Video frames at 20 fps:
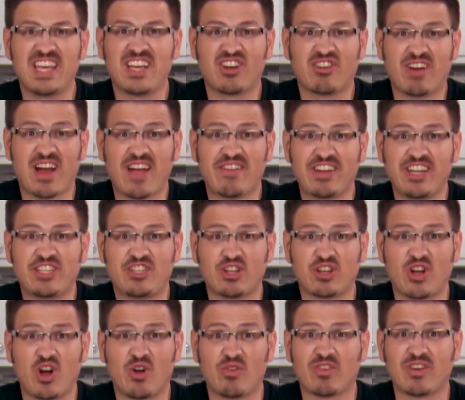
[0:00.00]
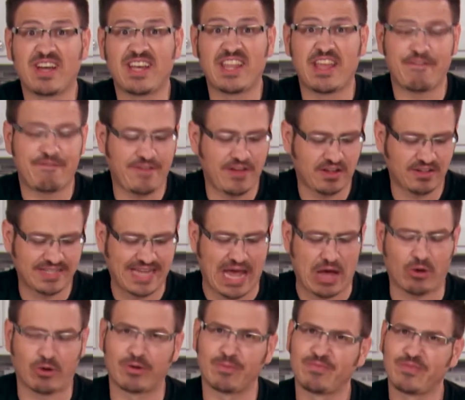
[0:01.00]
gravity took over and they fell
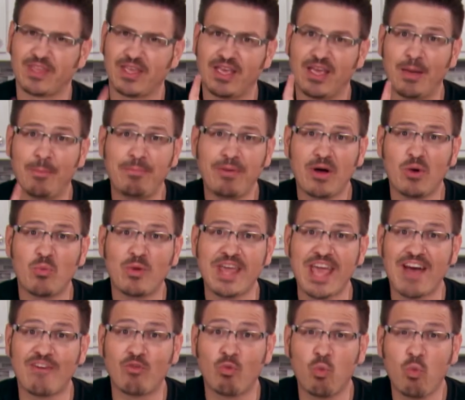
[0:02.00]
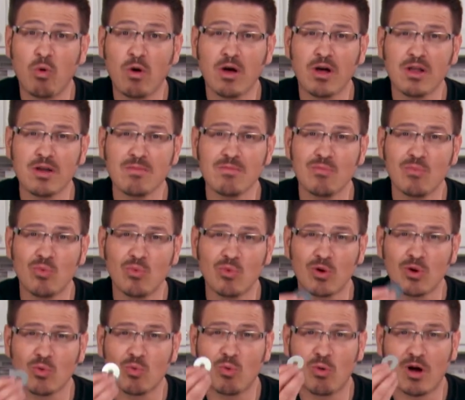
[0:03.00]
down. But we have one
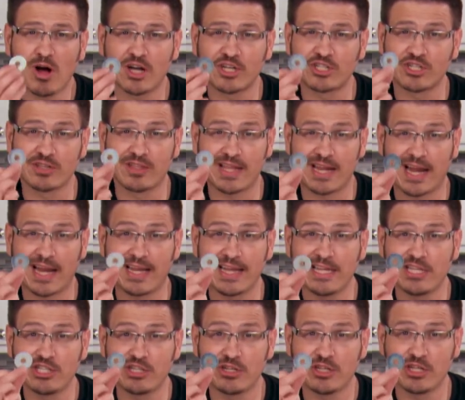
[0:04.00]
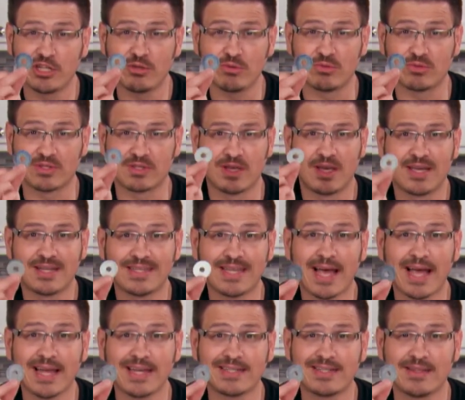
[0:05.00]
more washer that I need you to use.
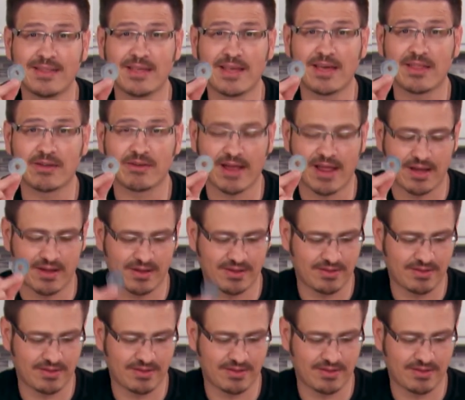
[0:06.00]
Tie it to the other end.